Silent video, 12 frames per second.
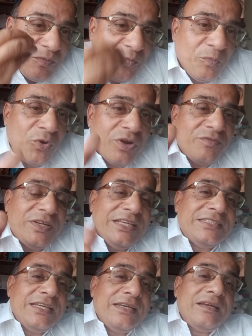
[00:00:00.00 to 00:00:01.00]
mode of
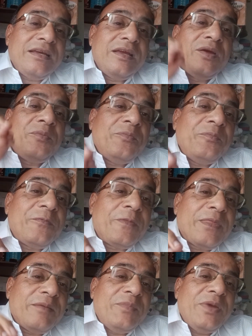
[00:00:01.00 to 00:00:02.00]
teaching,
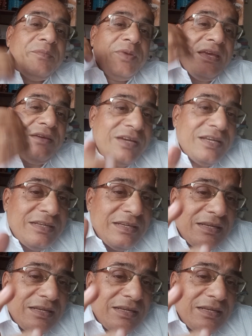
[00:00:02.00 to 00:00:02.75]
maybe even